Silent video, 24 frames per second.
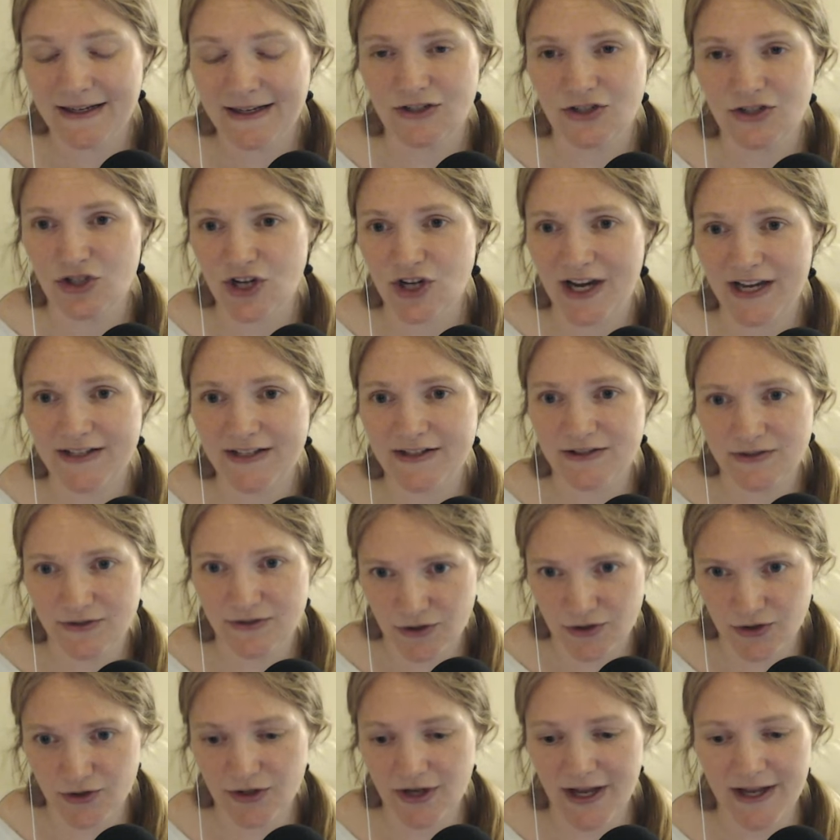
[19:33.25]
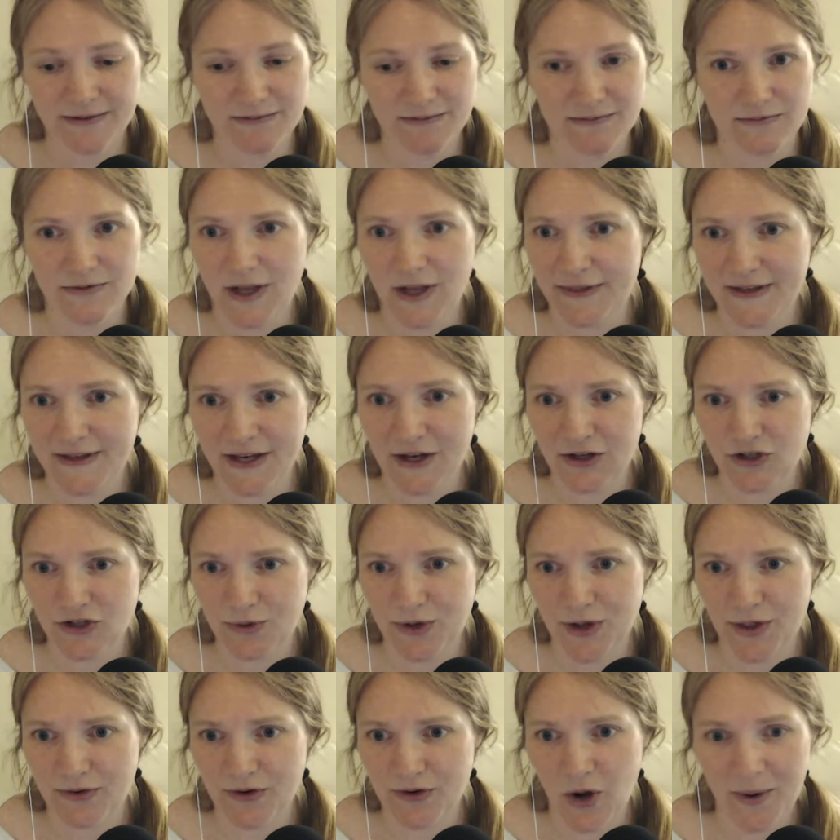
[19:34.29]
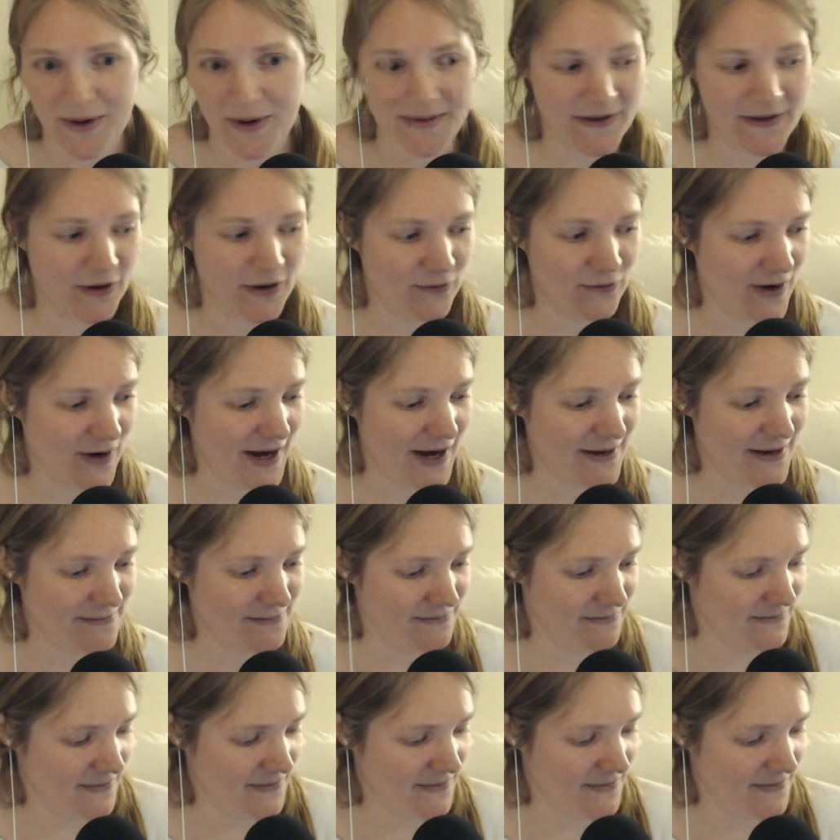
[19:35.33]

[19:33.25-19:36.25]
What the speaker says: Did you guys, you're nothing else you want to throw in there, right?